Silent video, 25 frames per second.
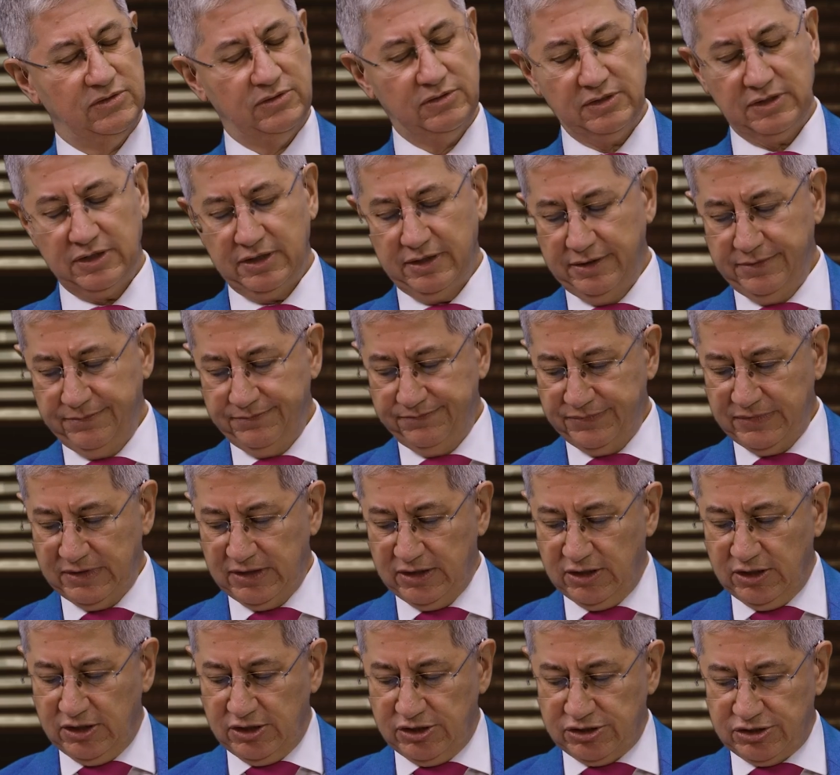Okay.
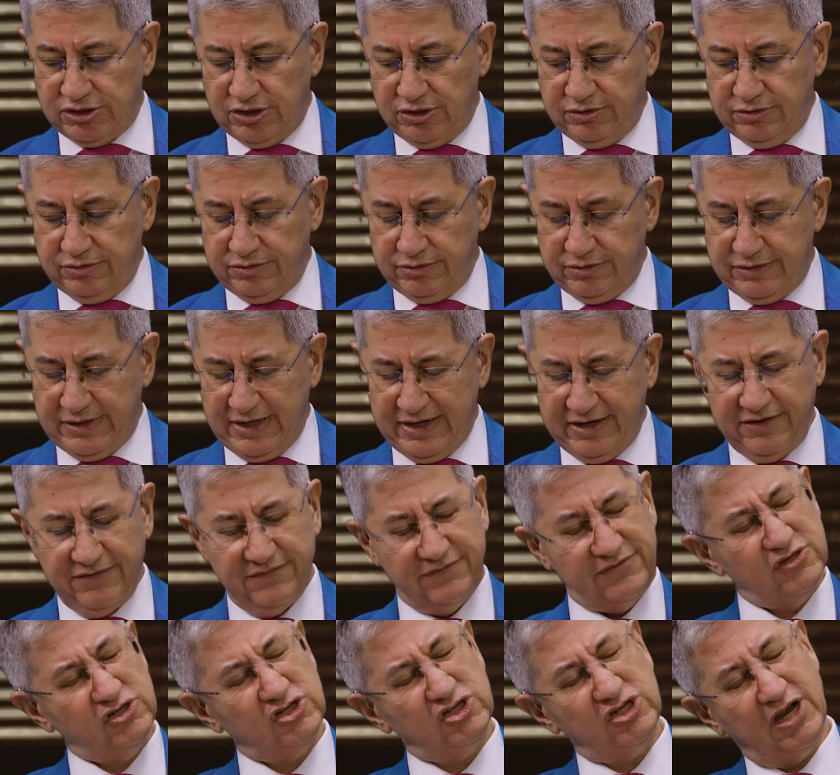So thank you
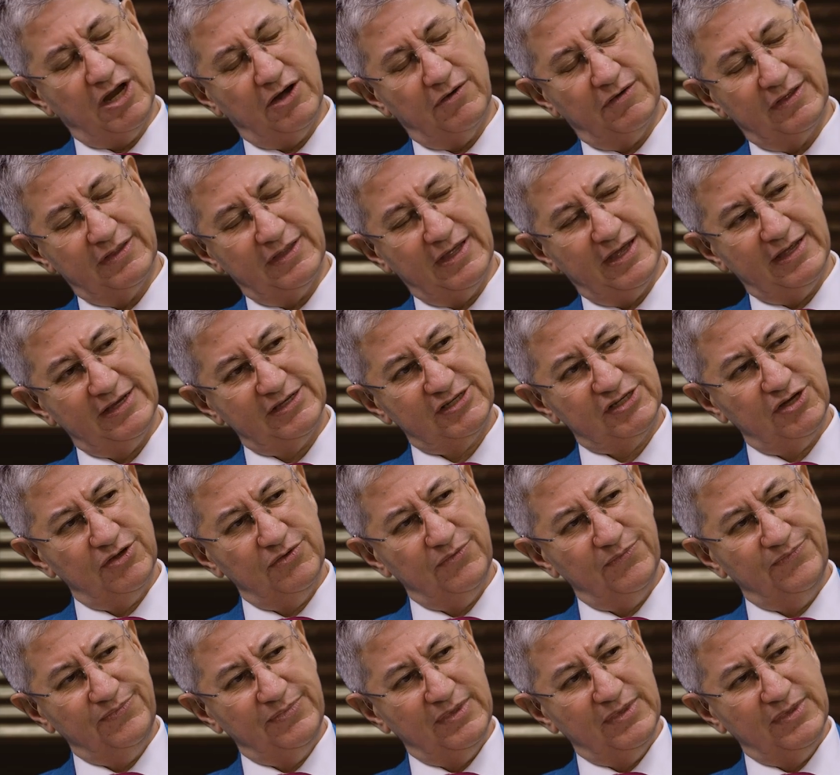for sharing that. So